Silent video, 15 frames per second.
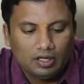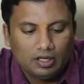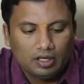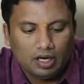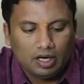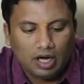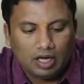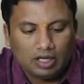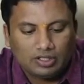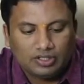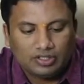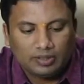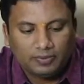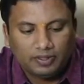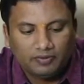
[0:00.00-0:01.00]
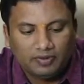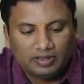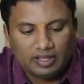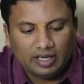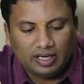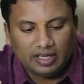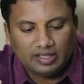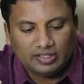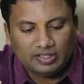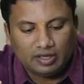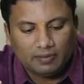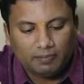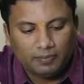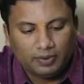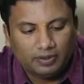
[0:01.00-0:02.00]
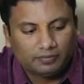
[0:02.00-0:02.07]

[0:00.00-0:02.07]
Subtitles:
Concept with an example.